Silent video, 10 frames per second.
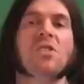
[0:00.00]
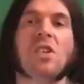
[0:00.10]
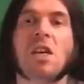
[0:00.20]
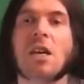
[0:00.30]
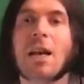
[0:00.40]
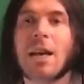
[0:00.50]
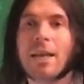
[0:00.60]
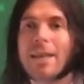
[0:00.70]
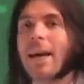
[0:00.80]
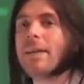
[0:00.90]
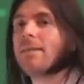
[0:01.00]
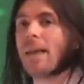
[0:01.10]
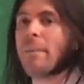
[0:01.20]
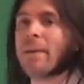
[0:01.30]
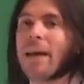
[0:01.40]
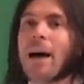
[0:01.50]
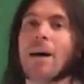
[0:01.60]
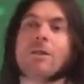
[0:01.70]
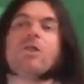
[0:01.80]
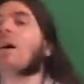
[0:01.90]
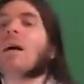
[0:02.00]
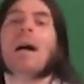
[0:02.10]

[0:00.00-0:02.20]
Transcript: sea, kicked them in the arse,